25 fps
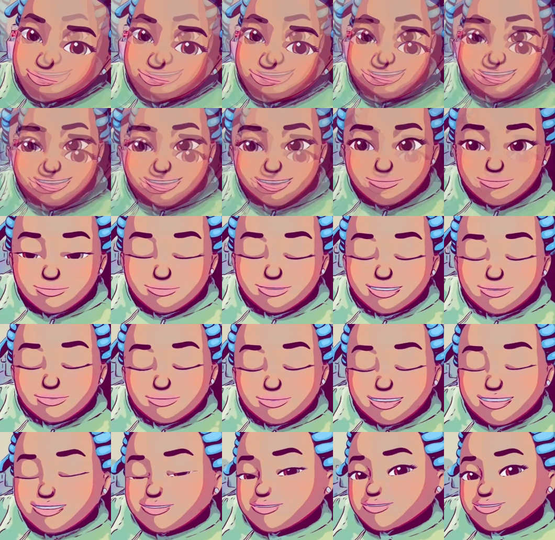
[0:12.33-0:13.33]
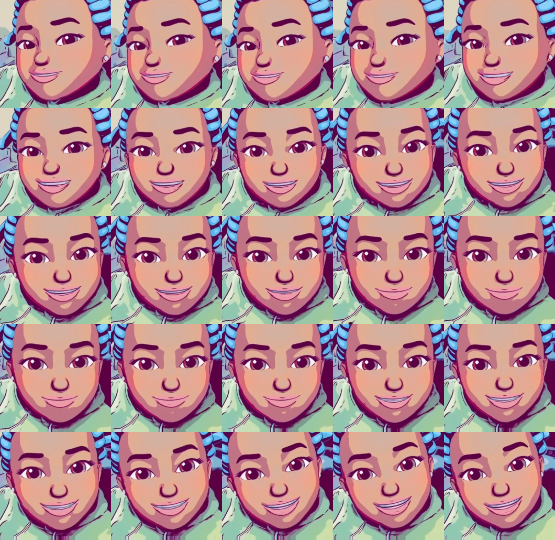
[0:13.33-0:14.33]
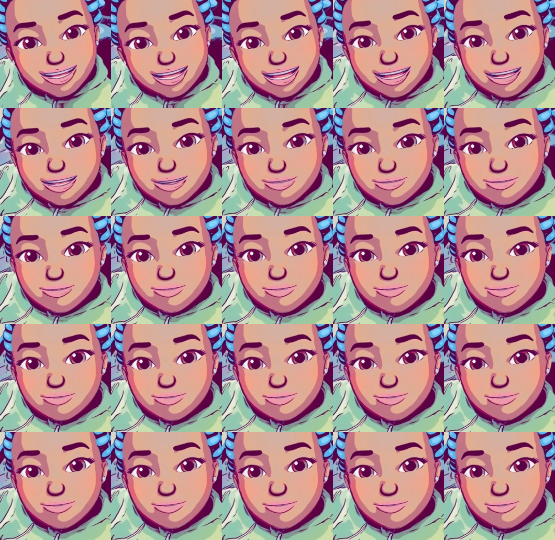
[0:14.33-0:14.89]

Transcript: Just wanted to make sure I took time to say thank you